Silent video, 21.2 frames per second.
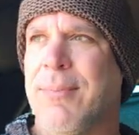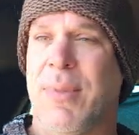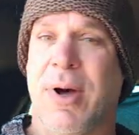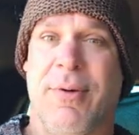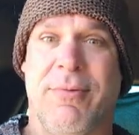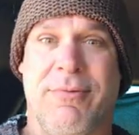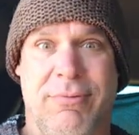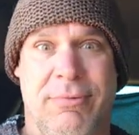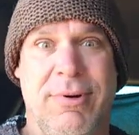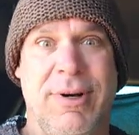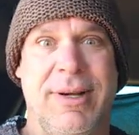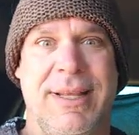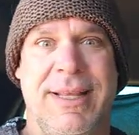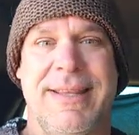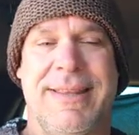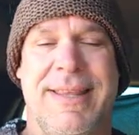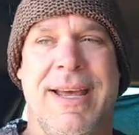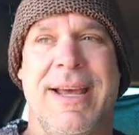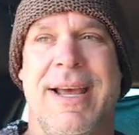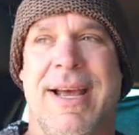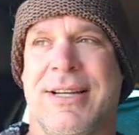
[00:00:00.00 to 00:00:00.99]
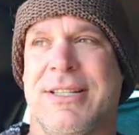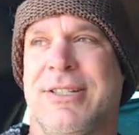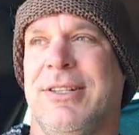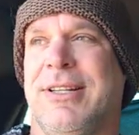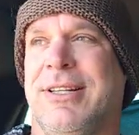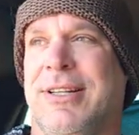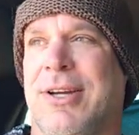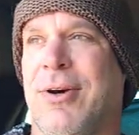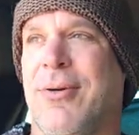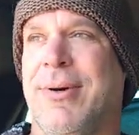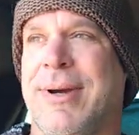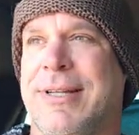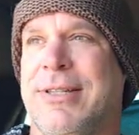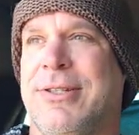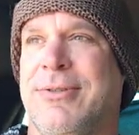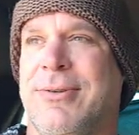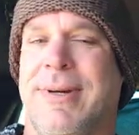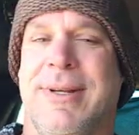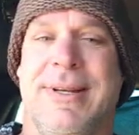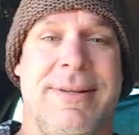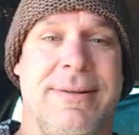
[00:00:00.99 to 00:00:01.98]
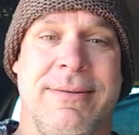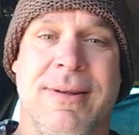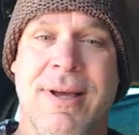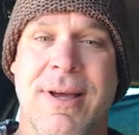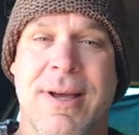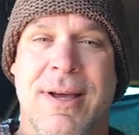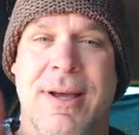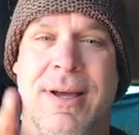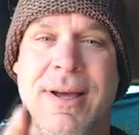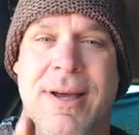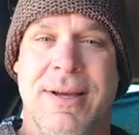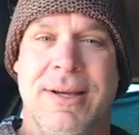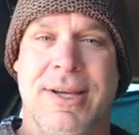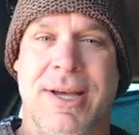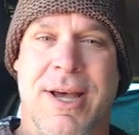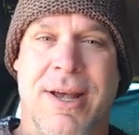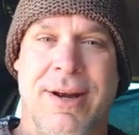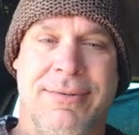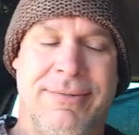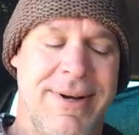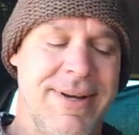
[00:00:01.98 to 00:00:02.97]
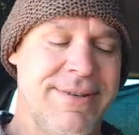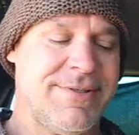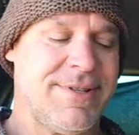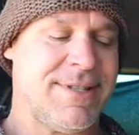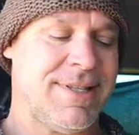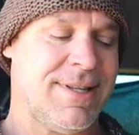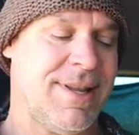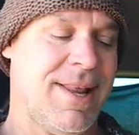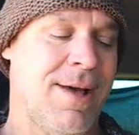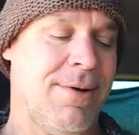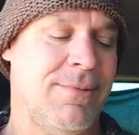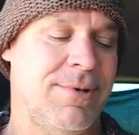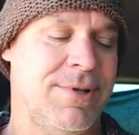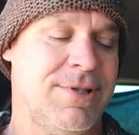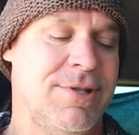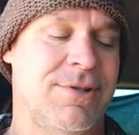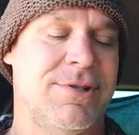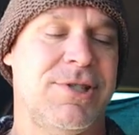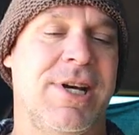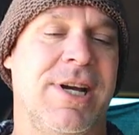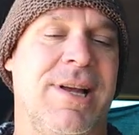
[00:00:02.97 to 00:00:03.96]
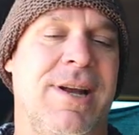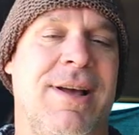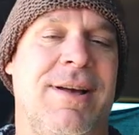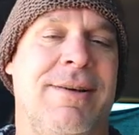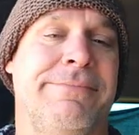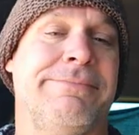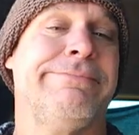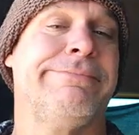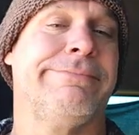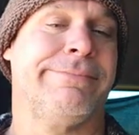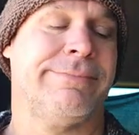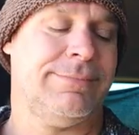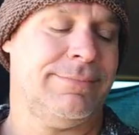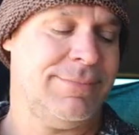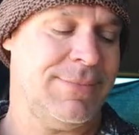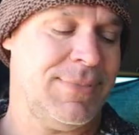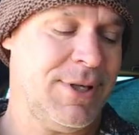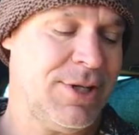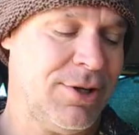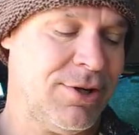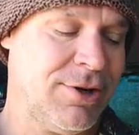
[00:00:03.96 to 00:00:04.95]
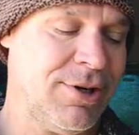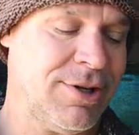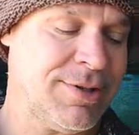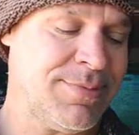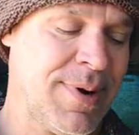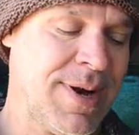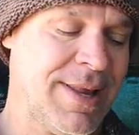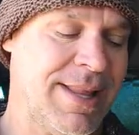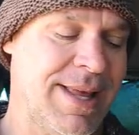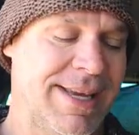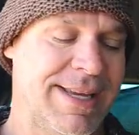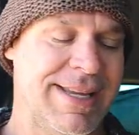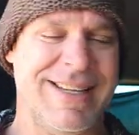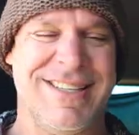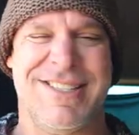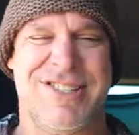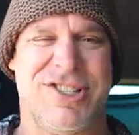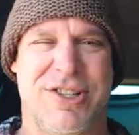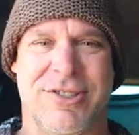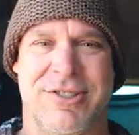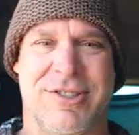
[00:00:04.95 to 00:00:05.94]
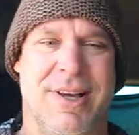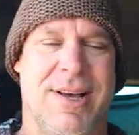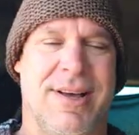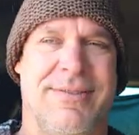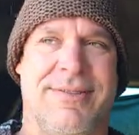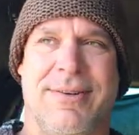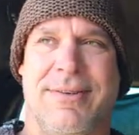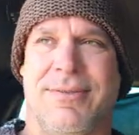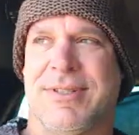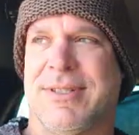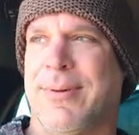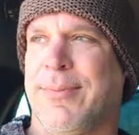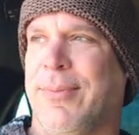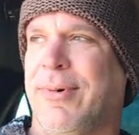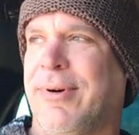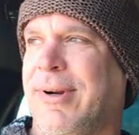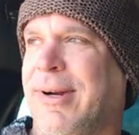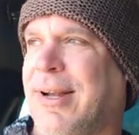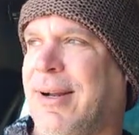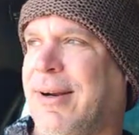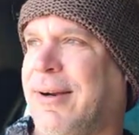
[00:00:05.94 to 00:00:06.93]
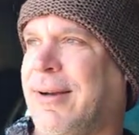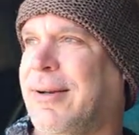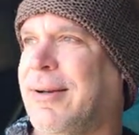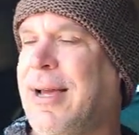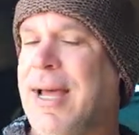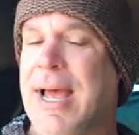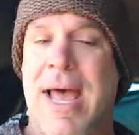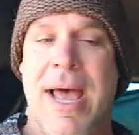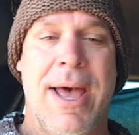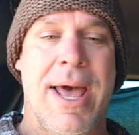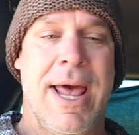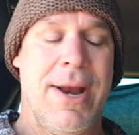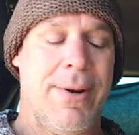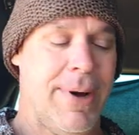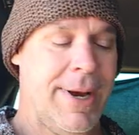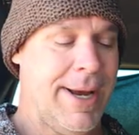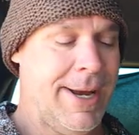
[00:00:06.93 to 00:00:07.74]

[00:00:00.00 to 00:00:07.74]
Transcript: But really, they actually go into it, and Keanu Reeves is in that one, so check it out. Girls might like it. His shirt's off at some point, I don't know.